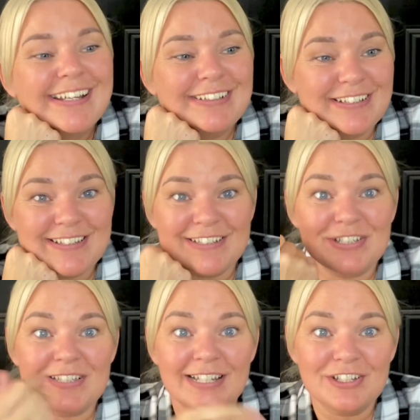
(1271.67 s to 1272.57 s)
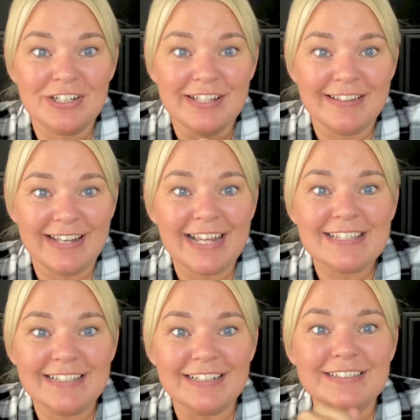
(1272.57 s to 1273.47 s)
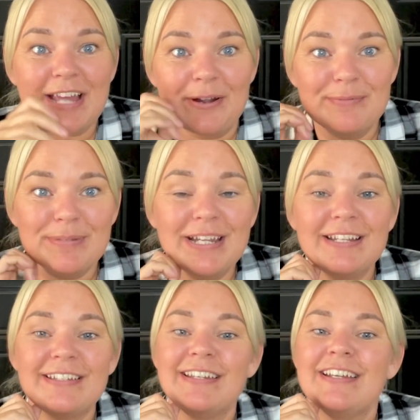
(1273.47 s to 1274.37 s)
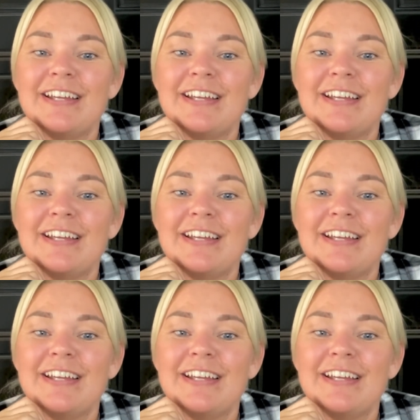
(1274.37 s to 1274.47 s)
It's just literally the next little town bit.